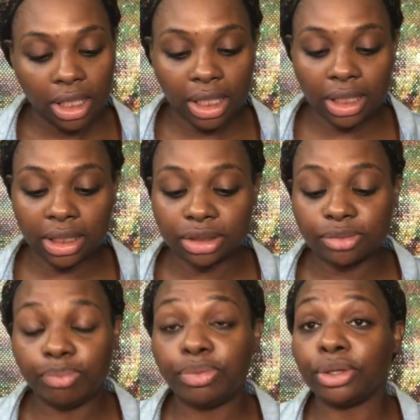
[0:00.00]
It
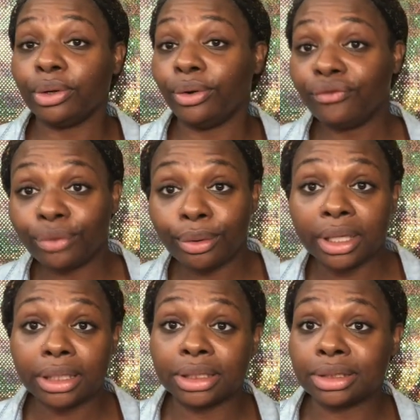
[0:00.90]
is beautiful.
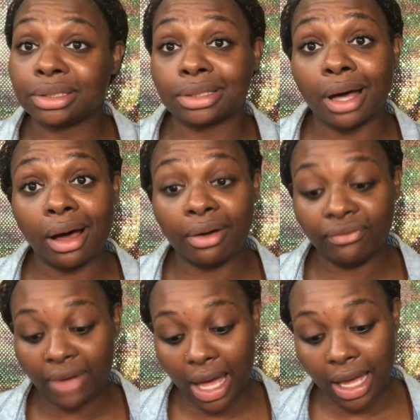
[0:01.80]
It is
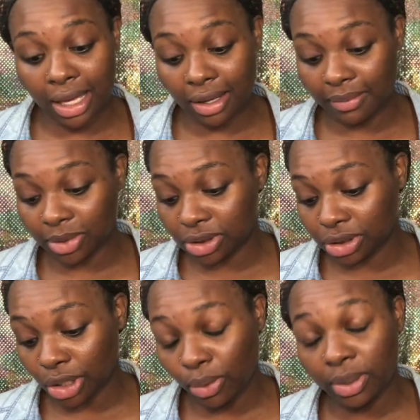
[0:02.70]
soft. I am
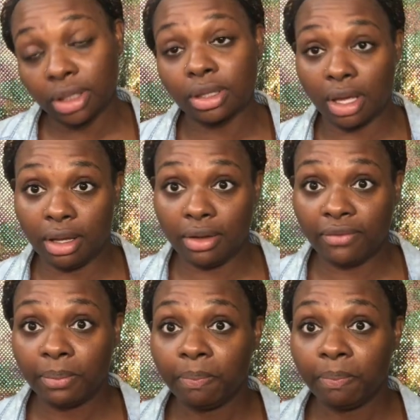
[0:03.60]
so in love.